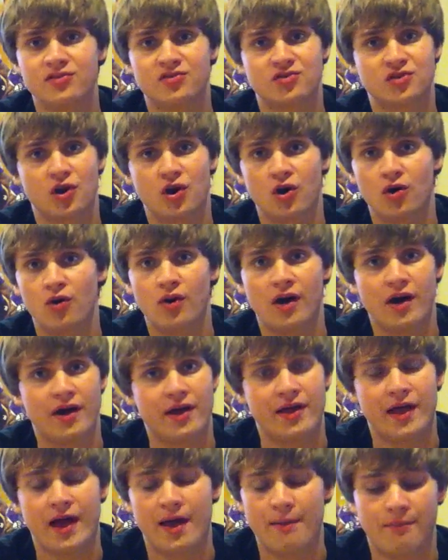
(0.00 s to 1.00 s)
so
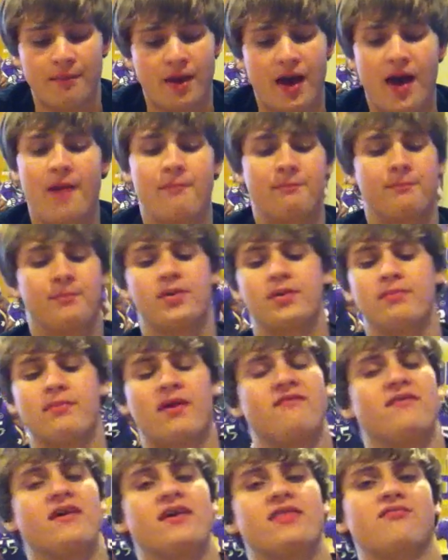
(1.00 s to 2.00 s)
I'm I'm putting
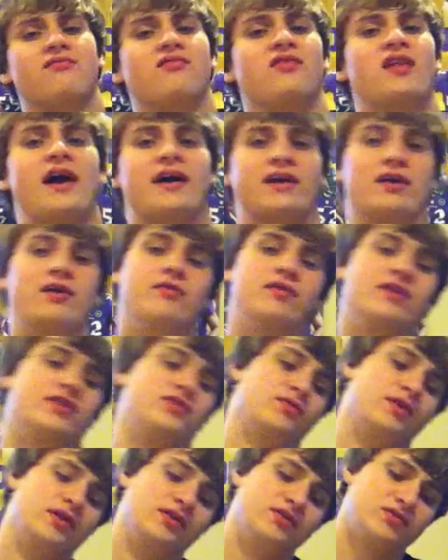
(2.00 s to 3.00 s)
my faith in Flacco in
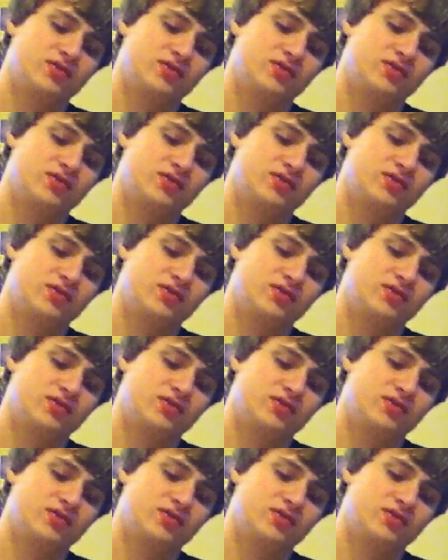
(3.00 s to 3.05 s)
this one.